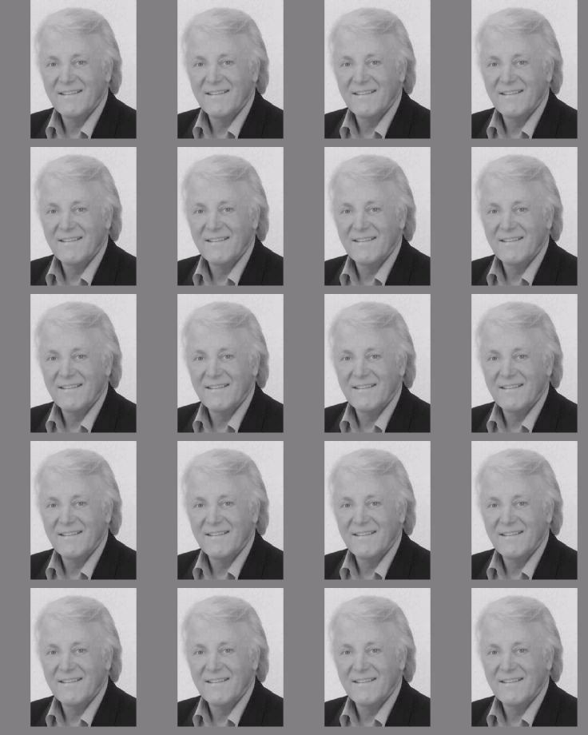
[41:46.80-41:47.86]

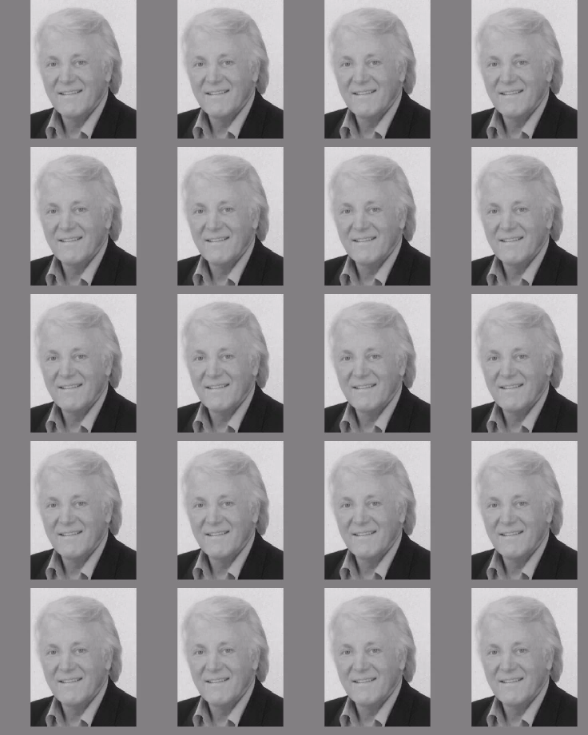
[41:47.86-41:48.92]

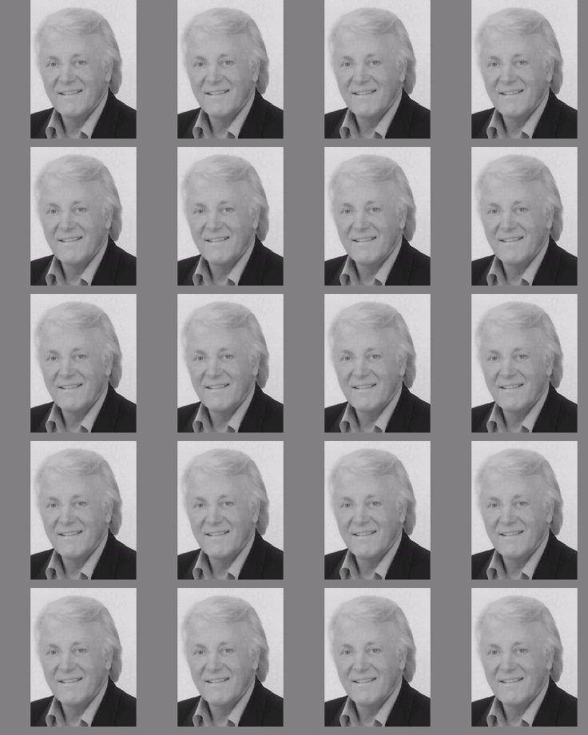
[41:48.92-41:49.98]

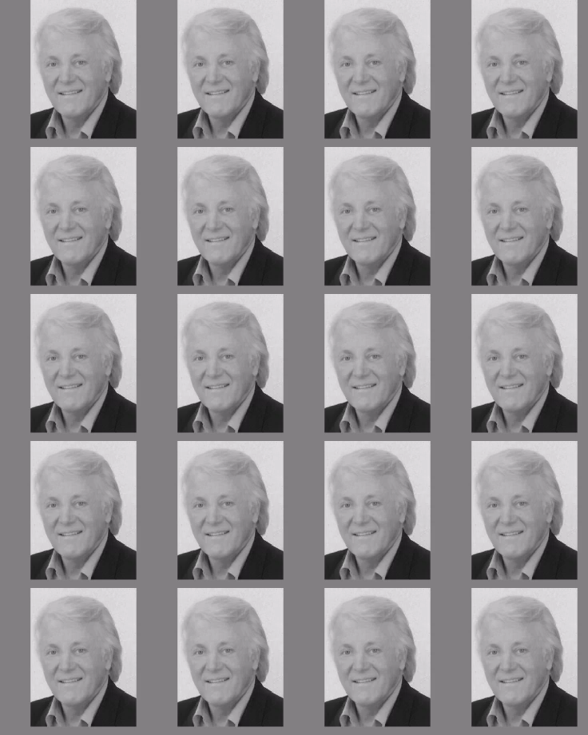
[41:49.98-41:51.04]

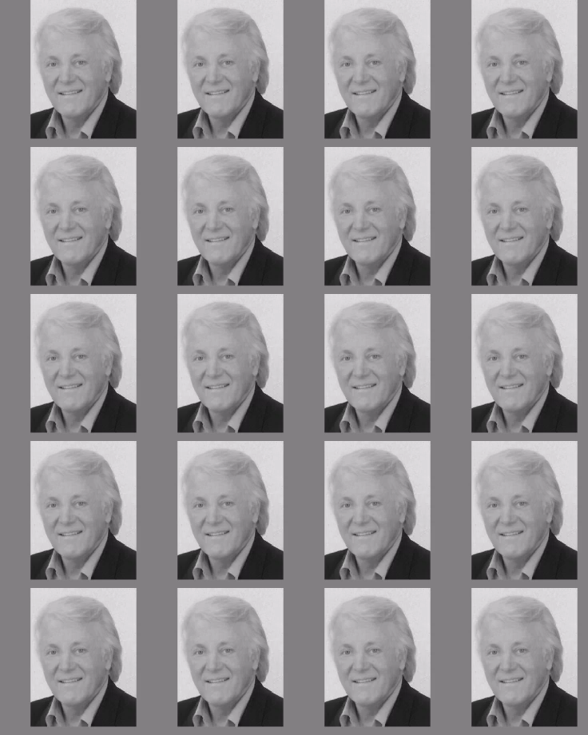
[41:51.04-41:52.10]

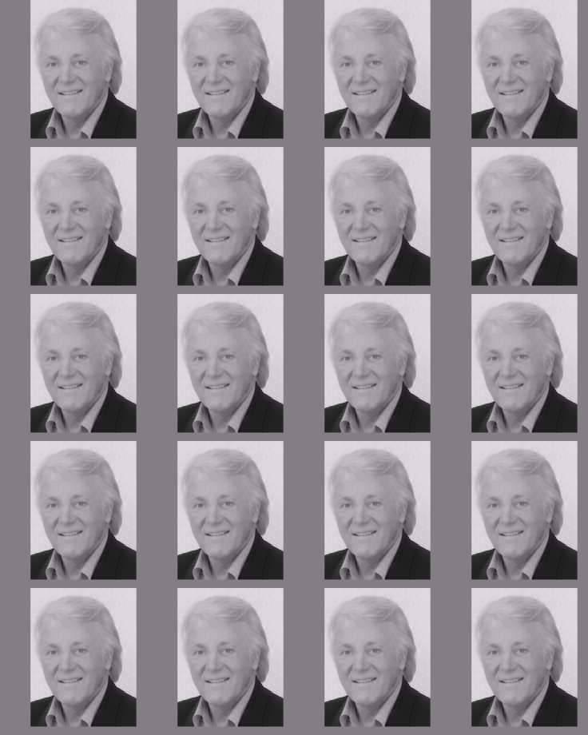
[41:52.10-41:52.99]
[no speech]